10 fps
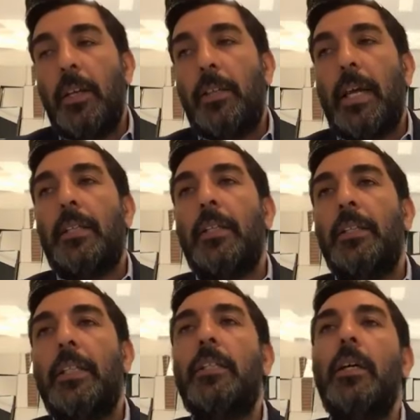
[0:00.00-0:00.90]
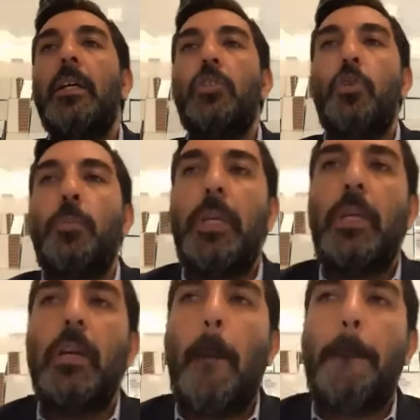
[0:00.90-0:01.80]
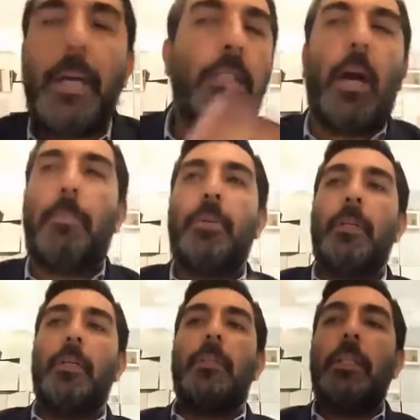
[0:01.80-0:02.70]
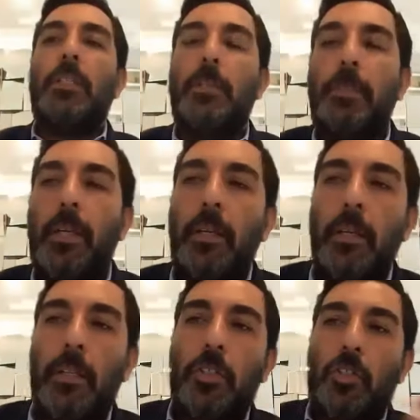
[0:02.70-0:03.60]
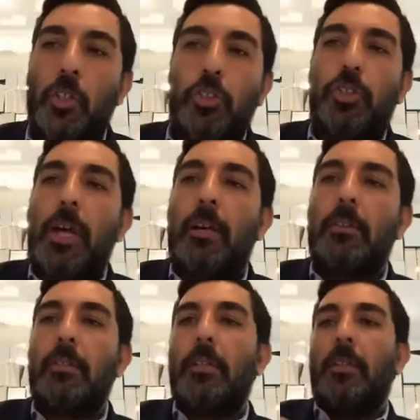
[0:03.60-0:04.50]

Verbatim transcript: that need to be picked up, need to be searched out,